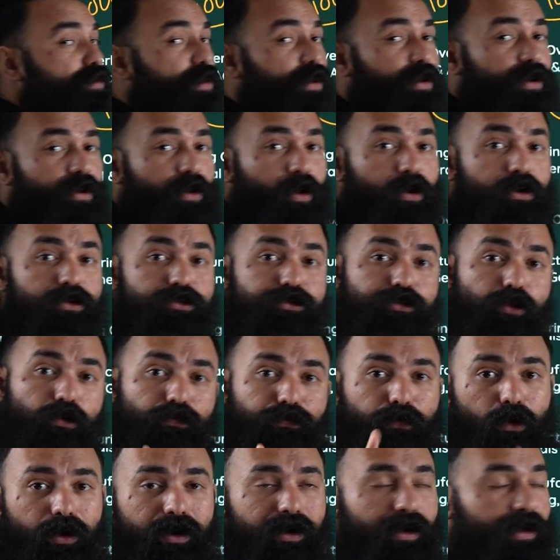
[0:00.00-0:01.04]
also
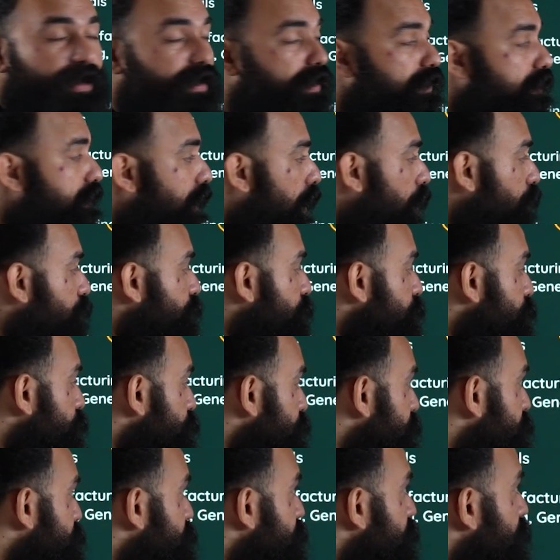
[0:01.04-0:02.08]
for 1,000
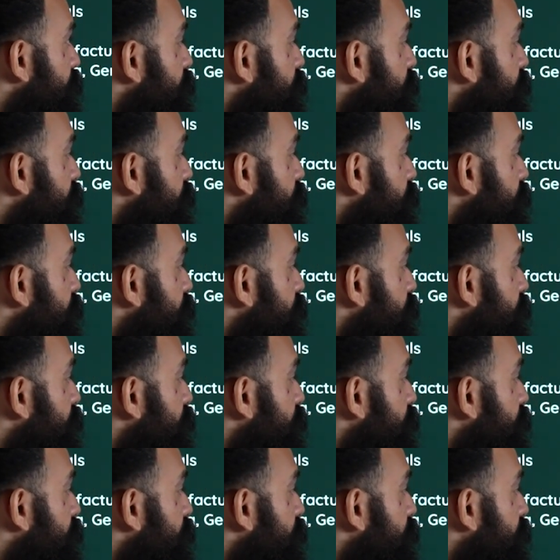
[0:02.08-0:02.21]
units.